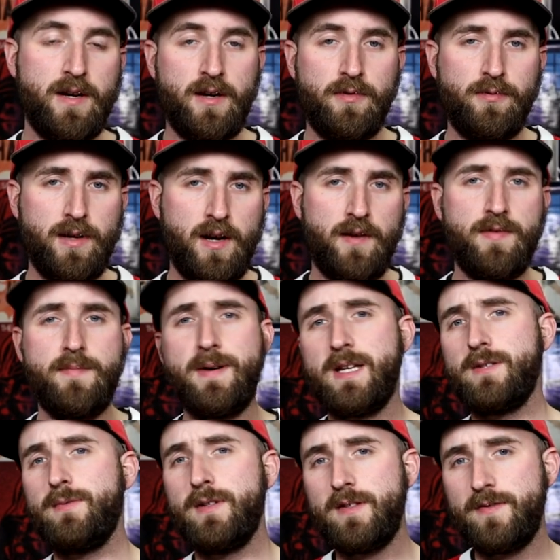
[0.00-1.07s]
and I'll read off the
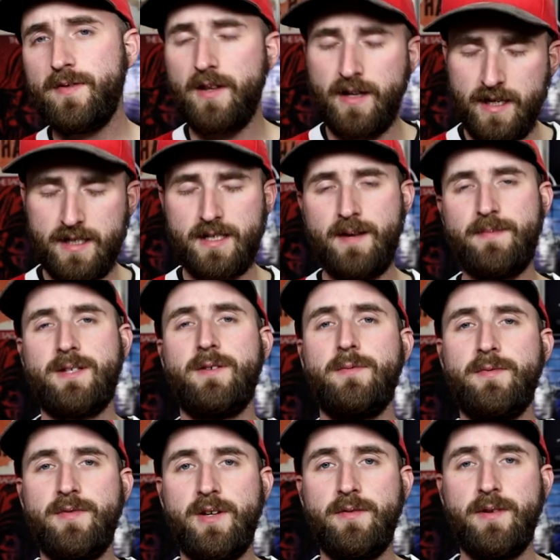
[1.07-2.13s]
best ones for the next episode
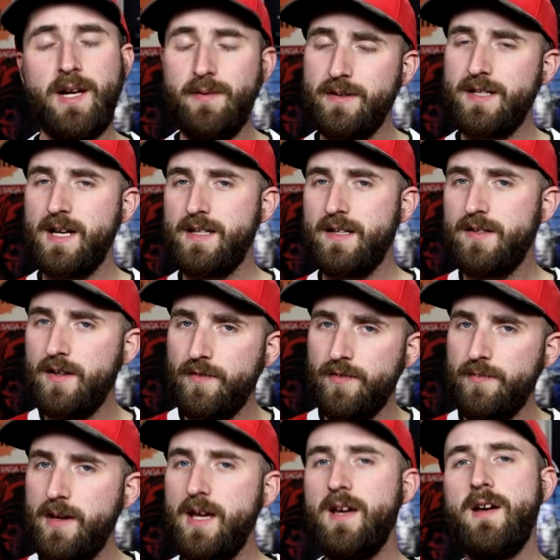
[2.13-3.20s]
review. Anyways, guys, that's all
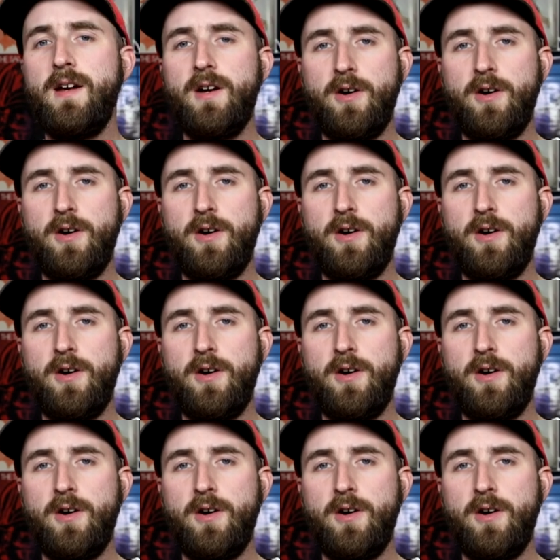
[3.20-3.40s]
from me.